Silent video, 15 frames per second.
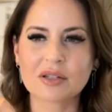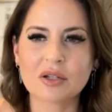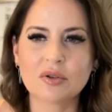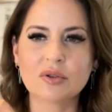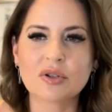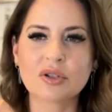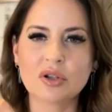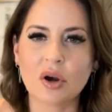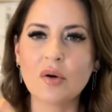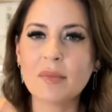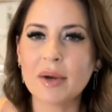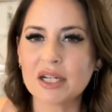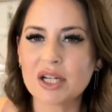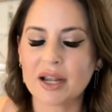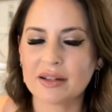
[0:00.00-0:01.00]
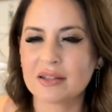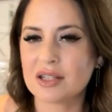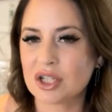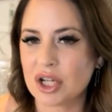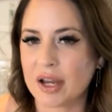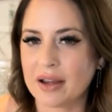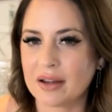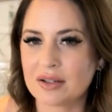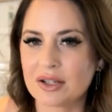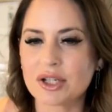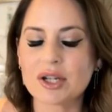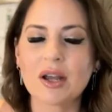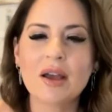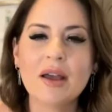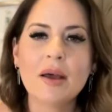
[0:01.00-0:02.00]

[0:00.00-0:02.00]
So, so much has changed.